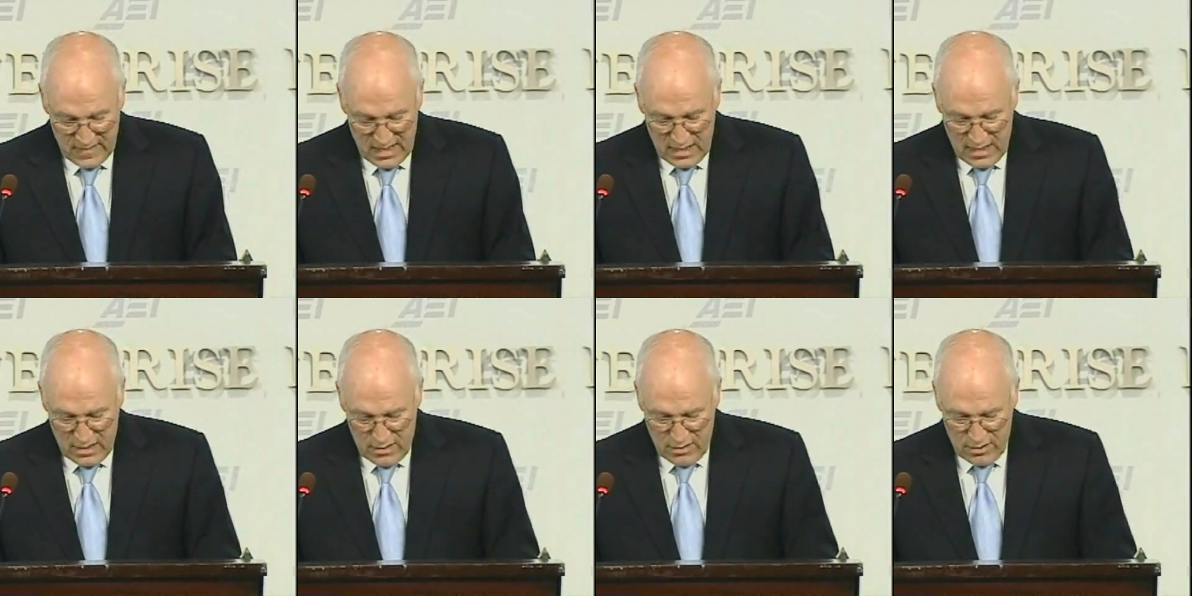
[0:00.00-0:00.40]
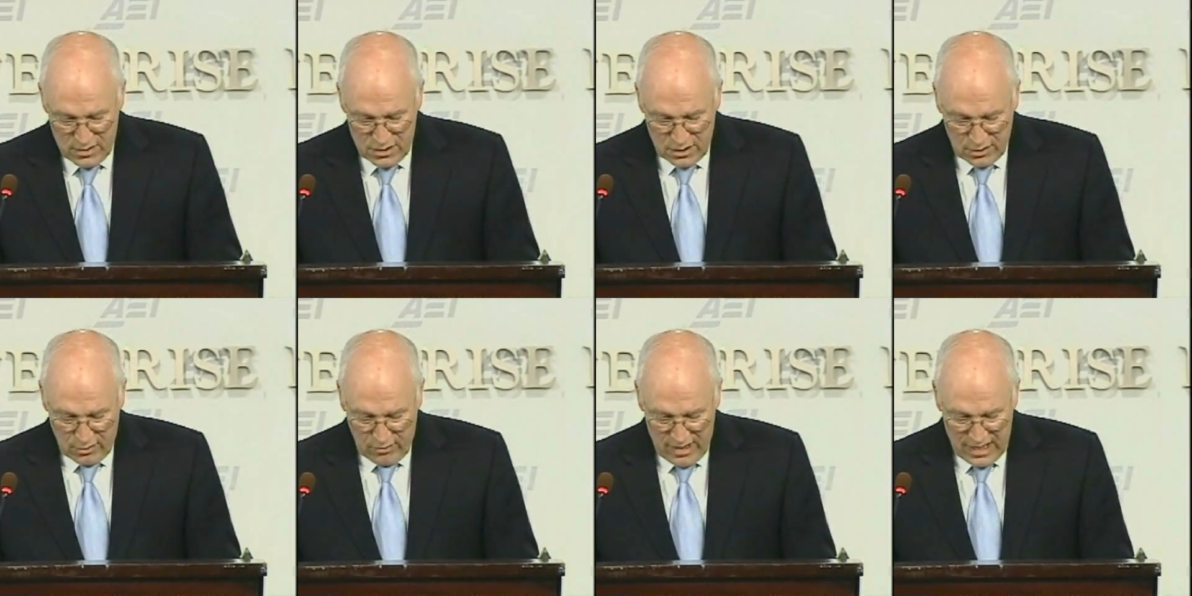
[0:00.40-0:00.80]
and
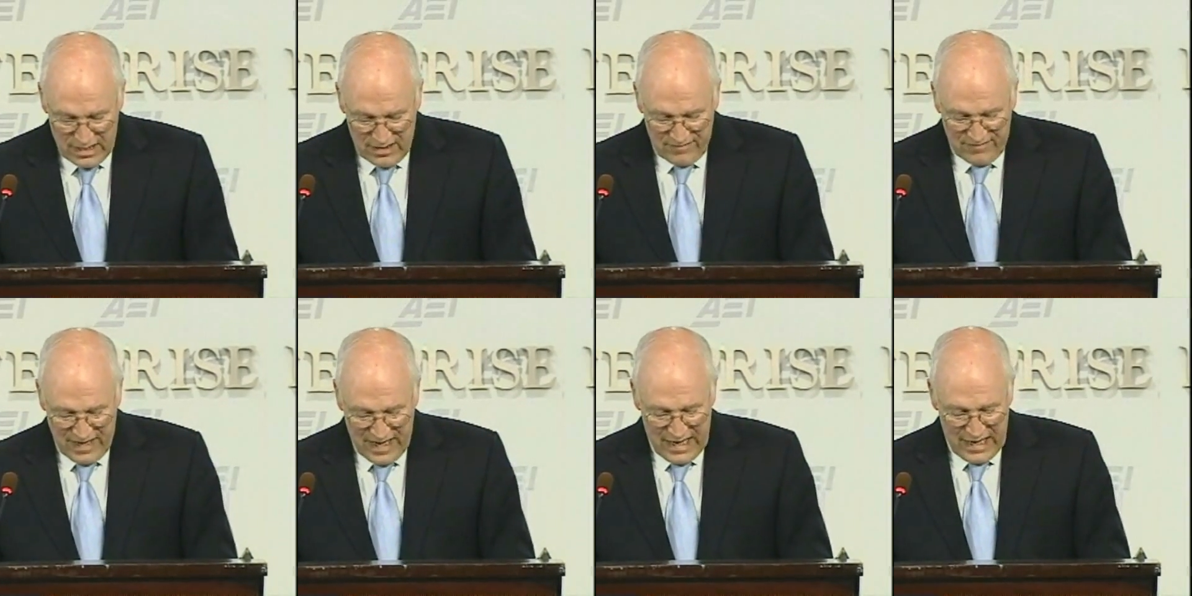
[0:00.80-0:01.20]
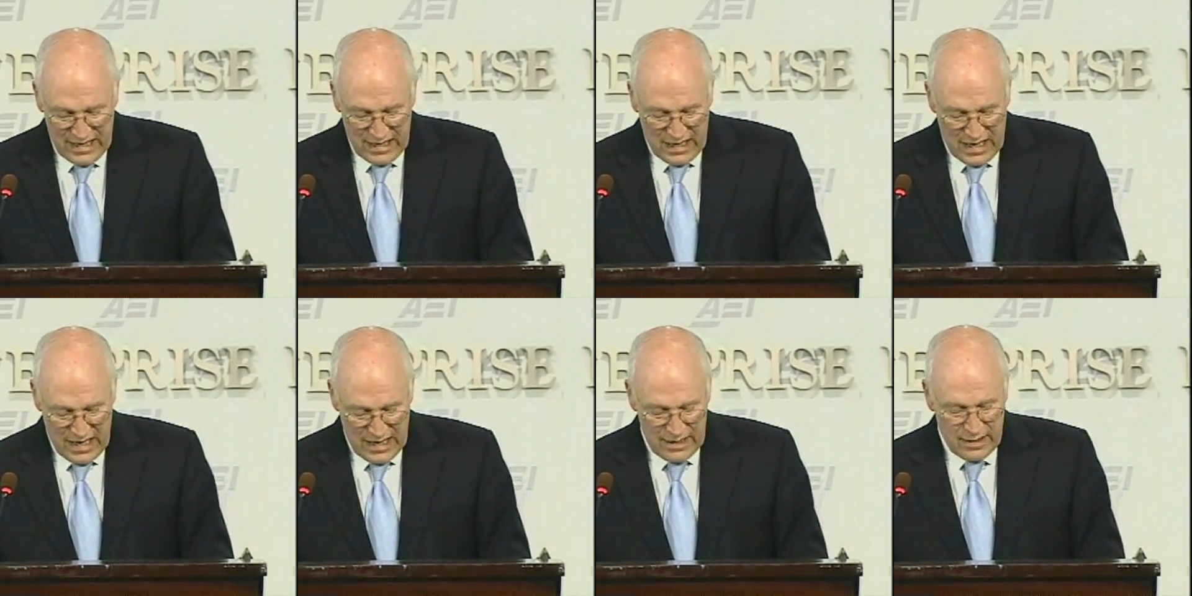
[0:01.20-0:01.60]
here's the great
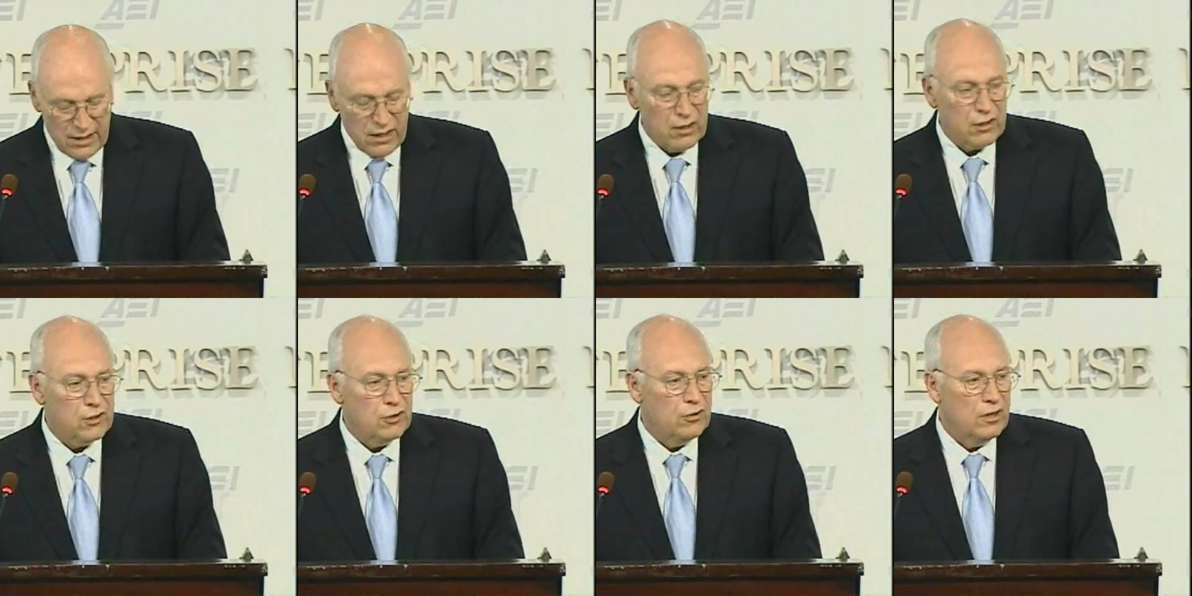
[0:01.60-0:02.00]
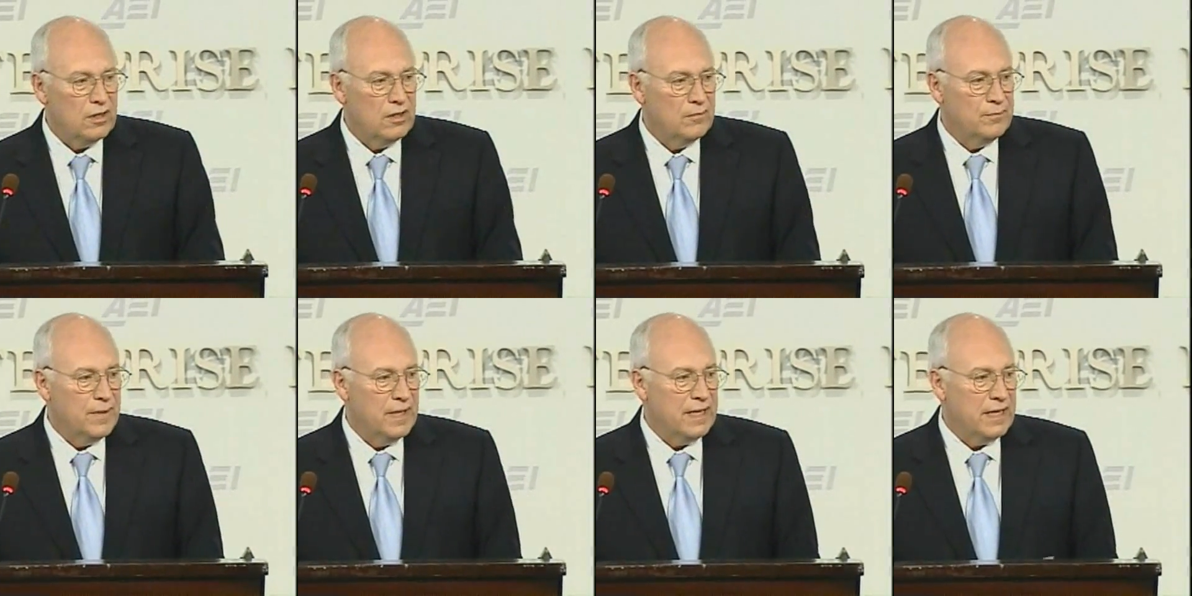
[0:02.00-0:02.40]
dividing line in our
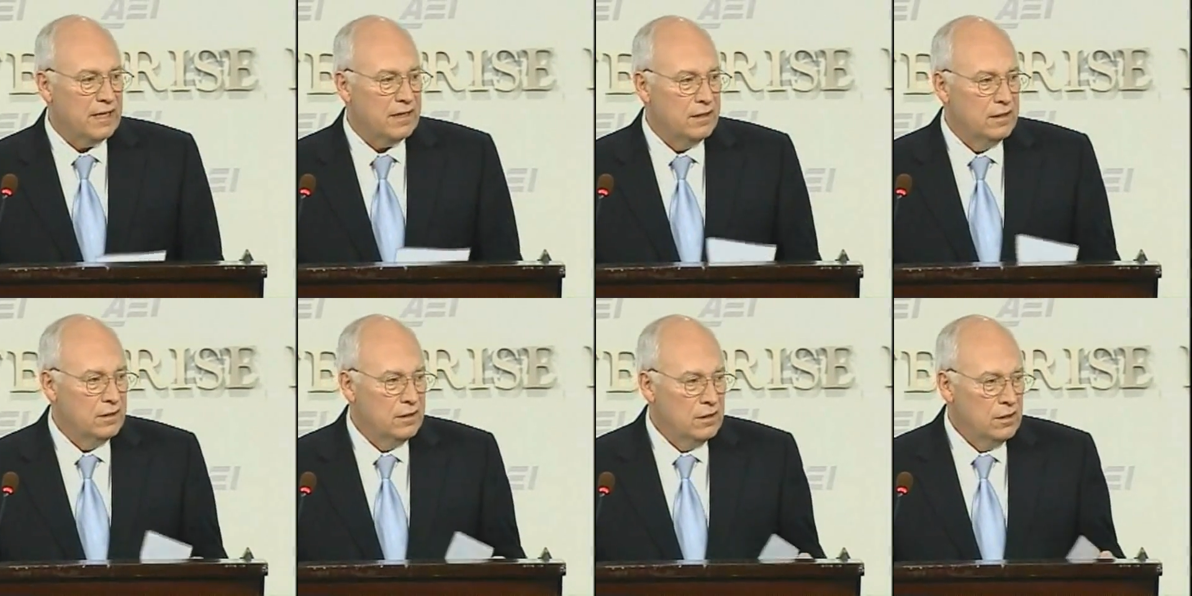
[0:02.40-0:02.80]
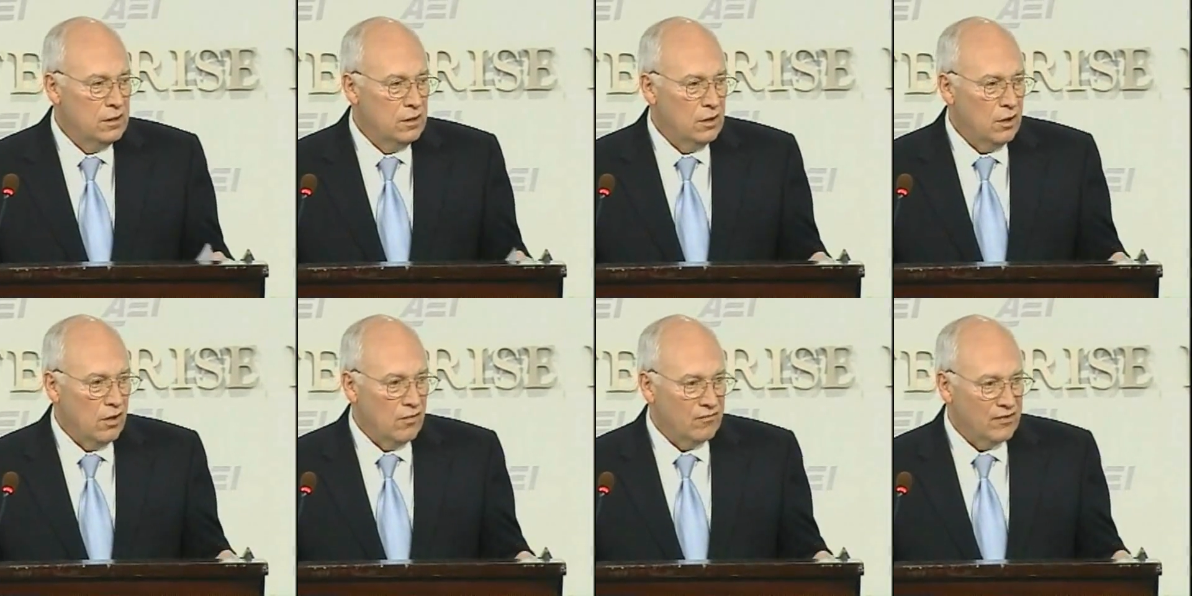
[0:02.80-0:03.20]
current debate
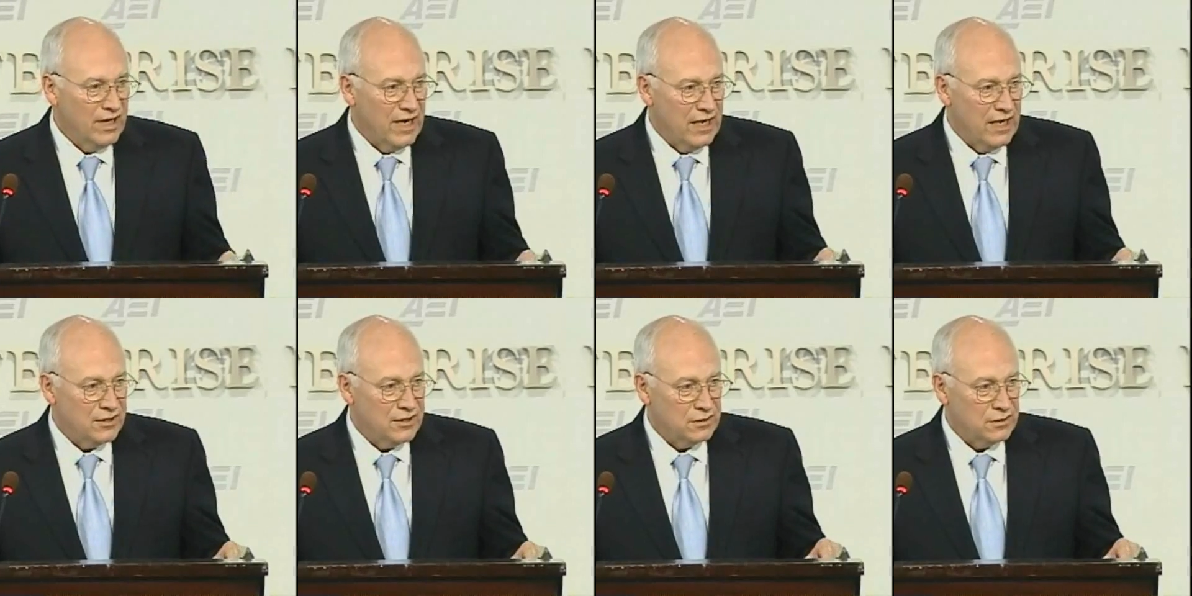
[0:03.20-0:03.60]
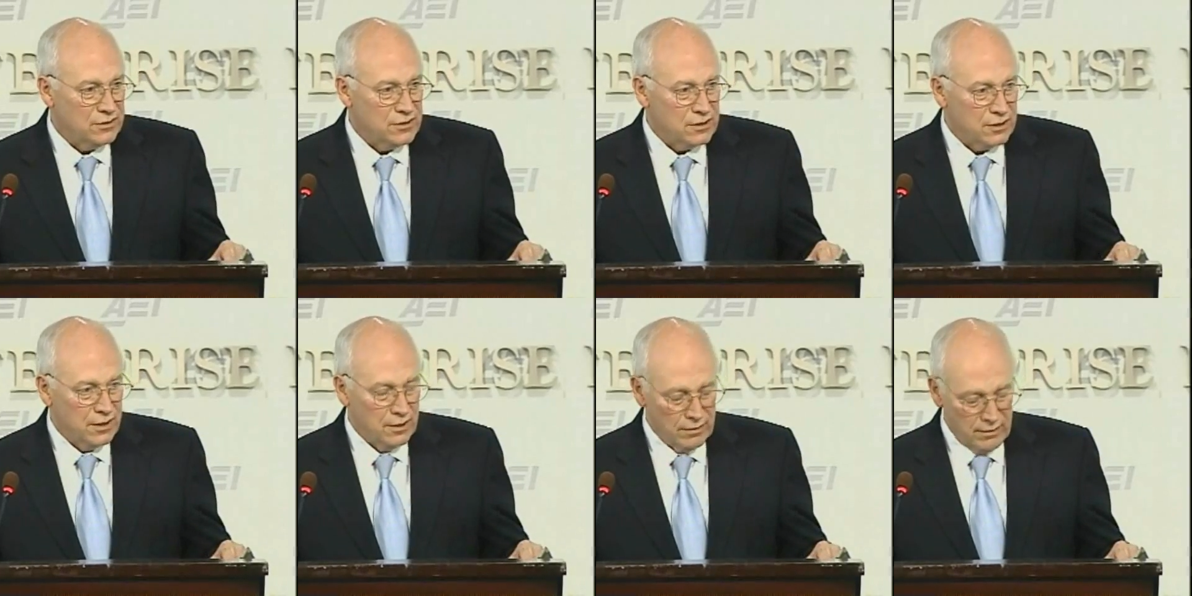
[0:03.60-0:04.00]
over national
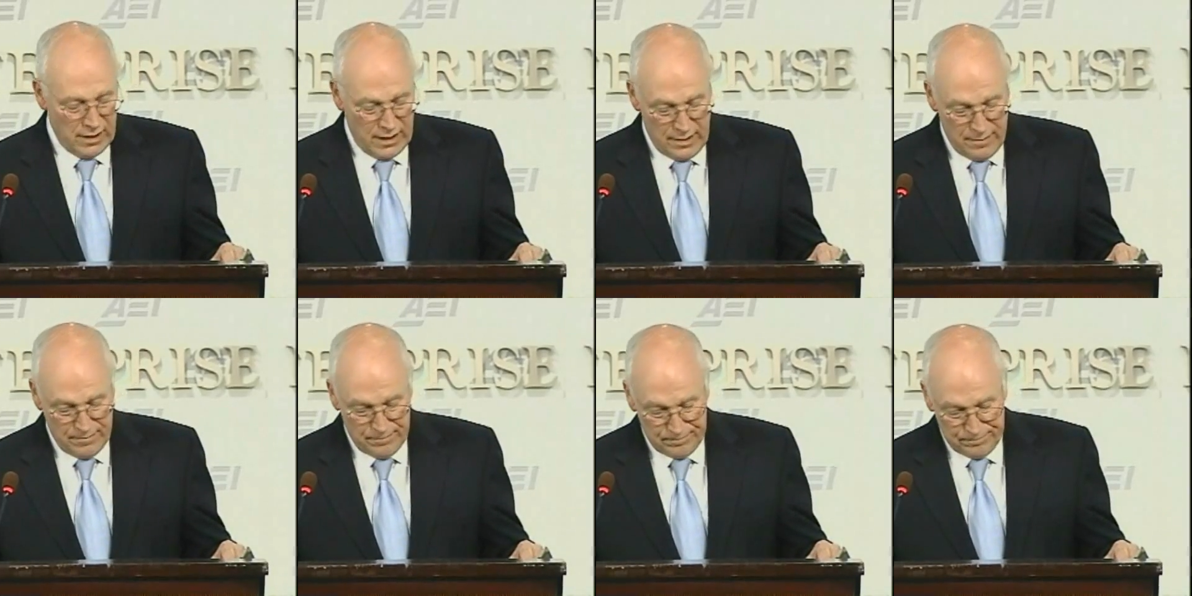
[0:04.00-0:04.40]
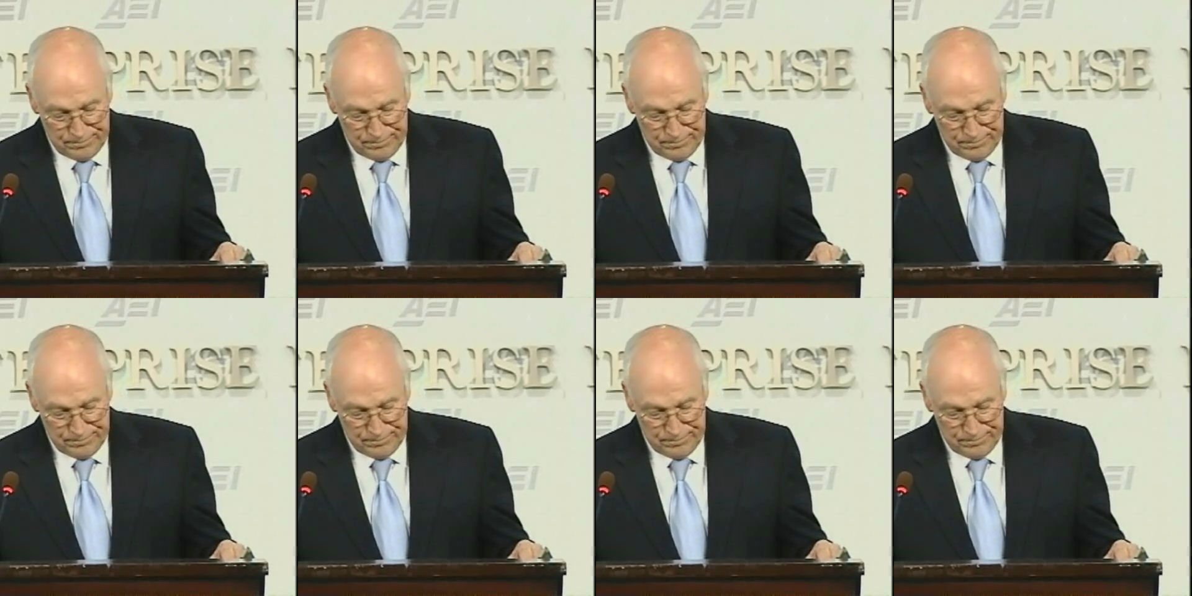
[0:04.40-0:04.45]
security.